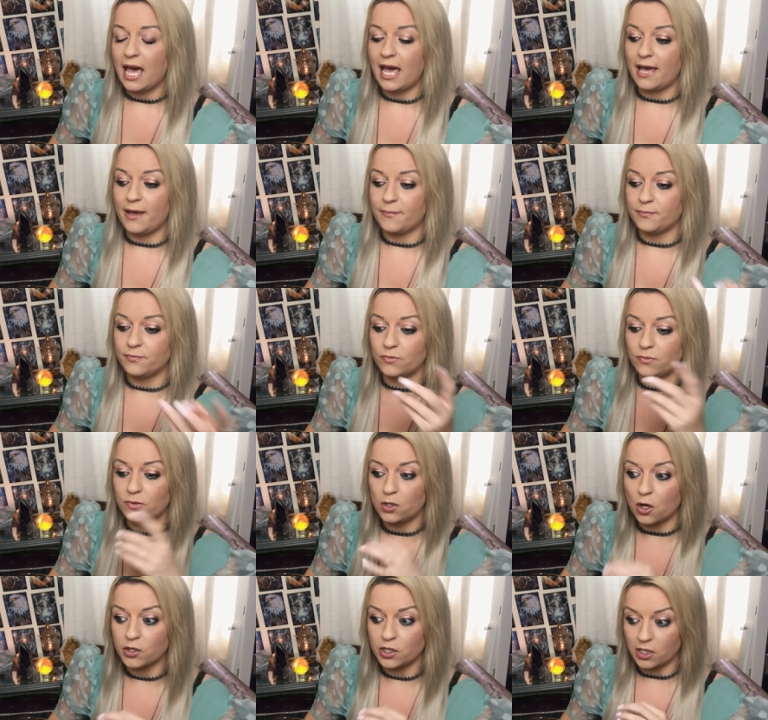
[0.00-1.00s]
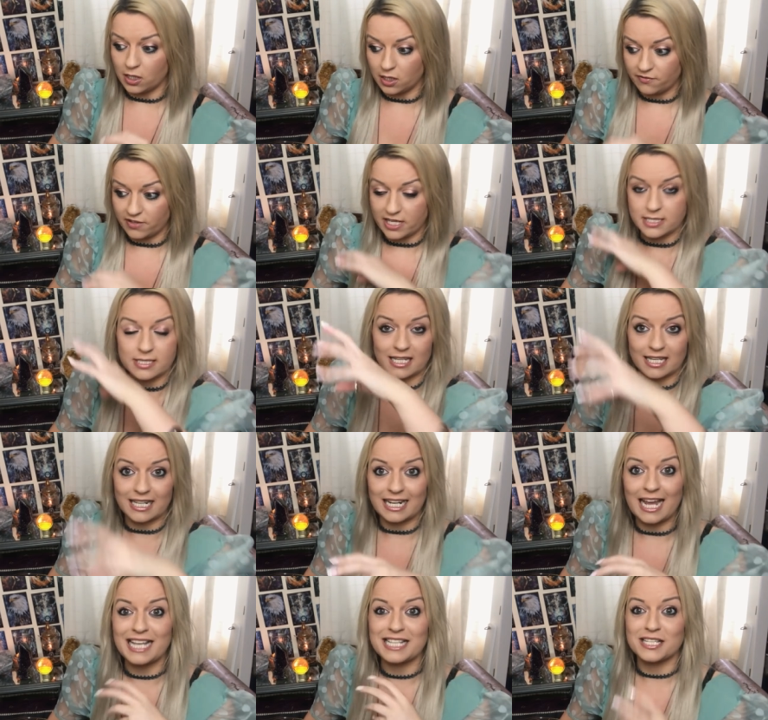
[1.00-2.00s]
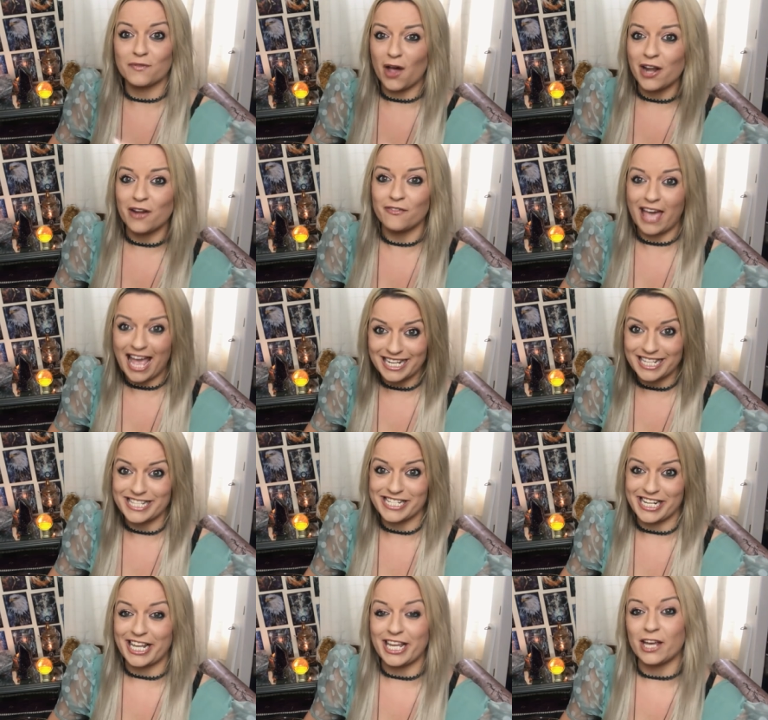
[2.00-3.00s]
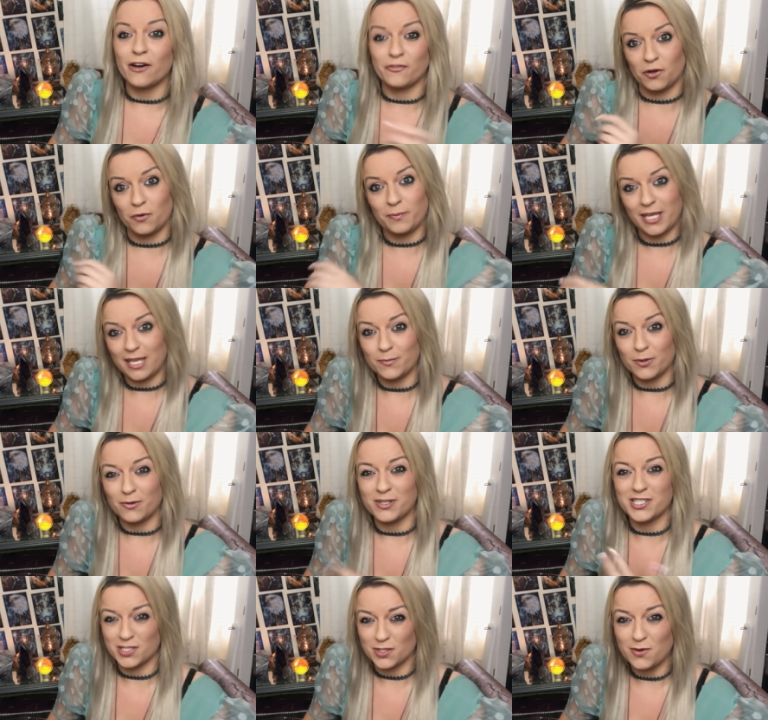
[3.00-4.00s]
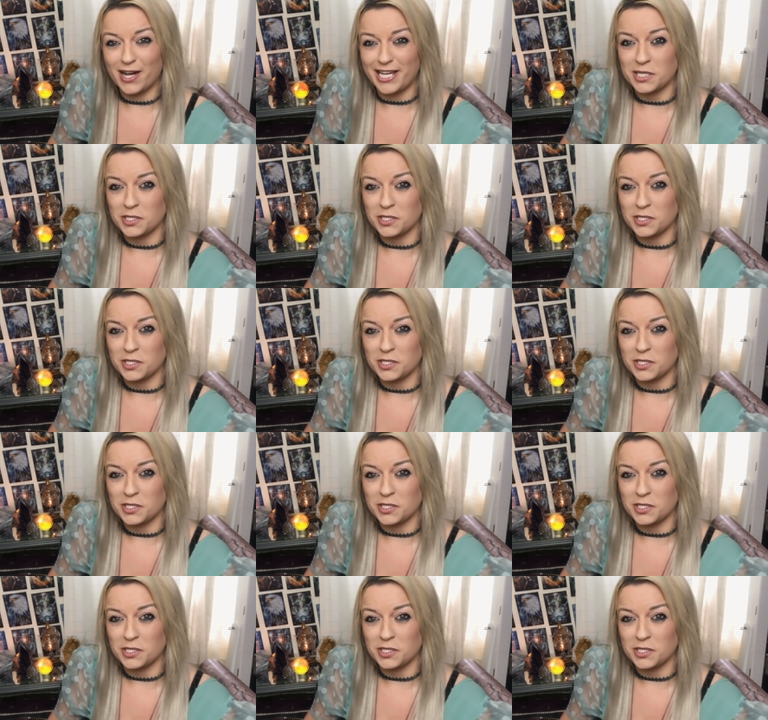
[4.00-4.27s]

um, not the universe the collective kind of energy of your people which is quite